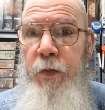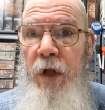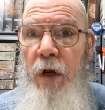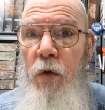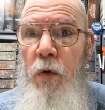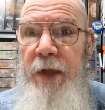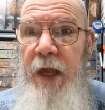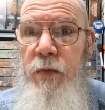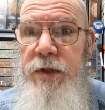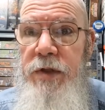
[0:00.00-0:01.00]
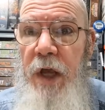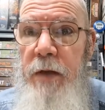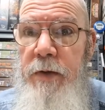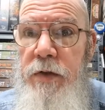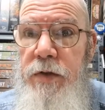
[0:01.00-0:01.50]
You know, all we had was
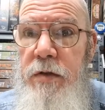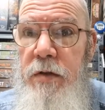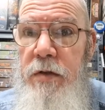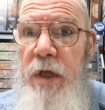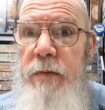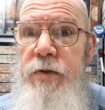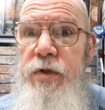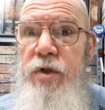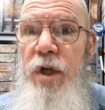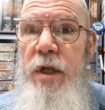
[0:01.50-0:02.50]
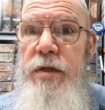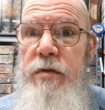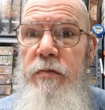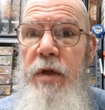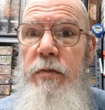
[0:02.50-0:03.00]
tables and
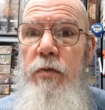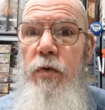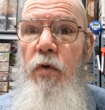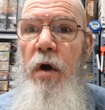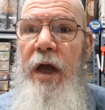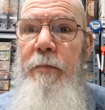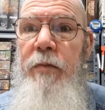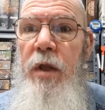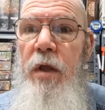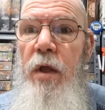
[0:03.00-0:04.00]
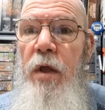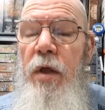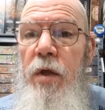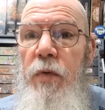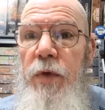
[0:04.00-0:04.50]
chairs, and people would rock up
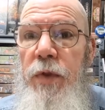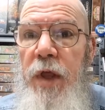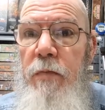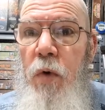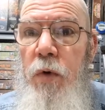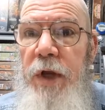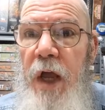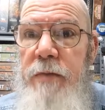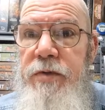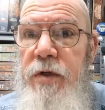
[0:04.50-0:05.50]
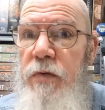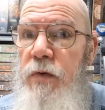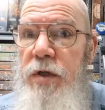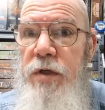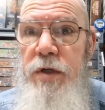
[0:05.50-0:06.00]
with their board games and
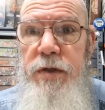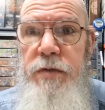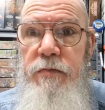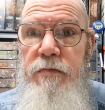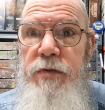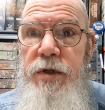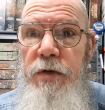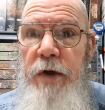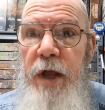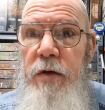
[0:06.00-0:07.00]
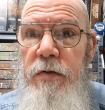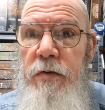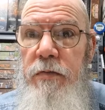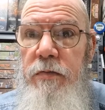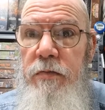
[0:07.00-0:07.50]
we'd just sit around
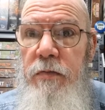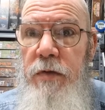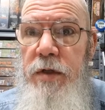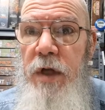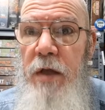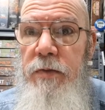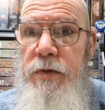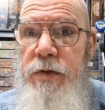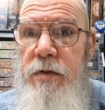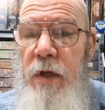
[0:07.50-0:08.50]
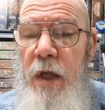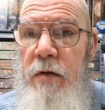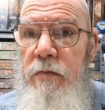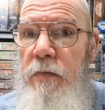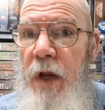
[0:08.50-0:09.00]
the tables
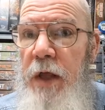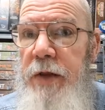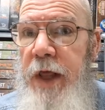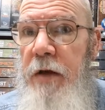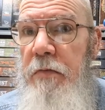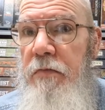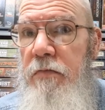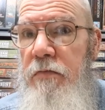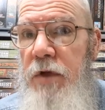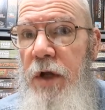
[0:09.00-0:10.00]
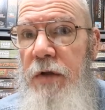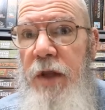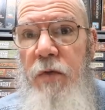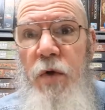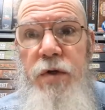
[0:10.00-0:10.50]
and play on that. You know,
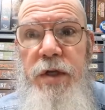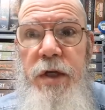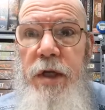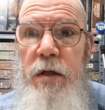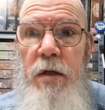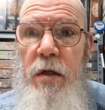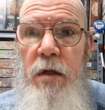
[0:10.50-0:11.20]
there weren't any